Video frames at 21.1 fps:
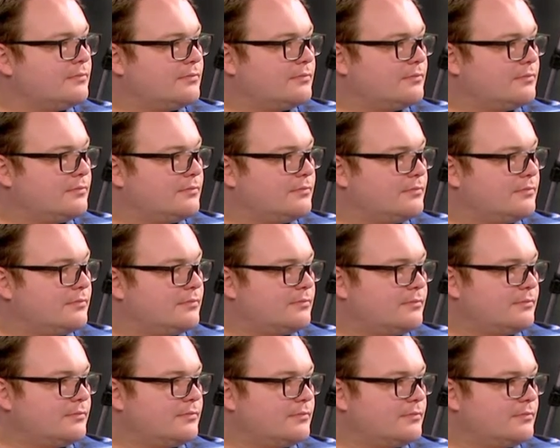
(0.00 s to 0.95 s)

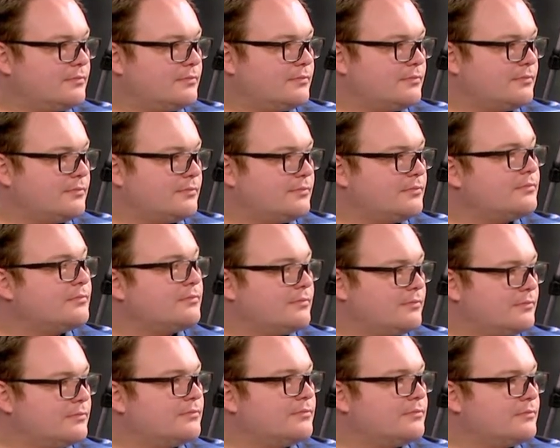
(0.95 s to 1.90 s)

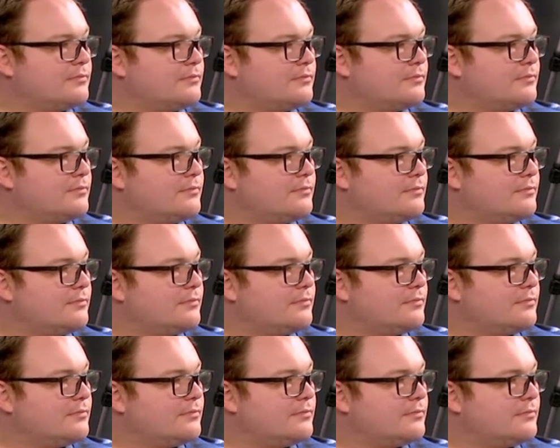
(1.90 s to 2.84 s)

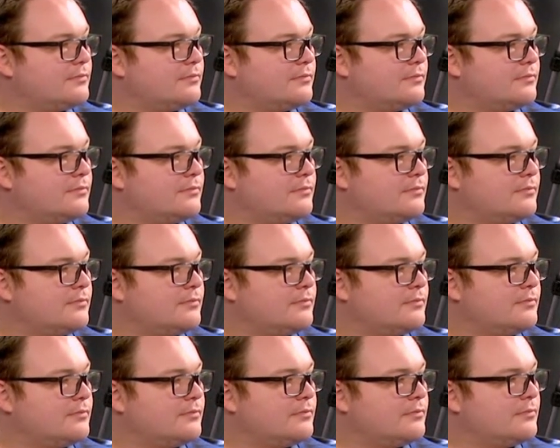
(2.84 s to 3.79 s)

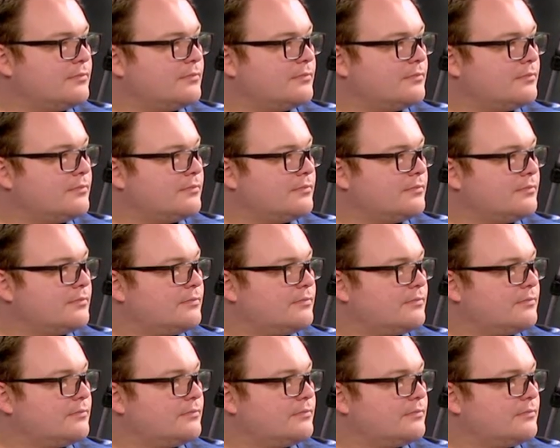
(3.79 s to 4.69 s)
(not speaking)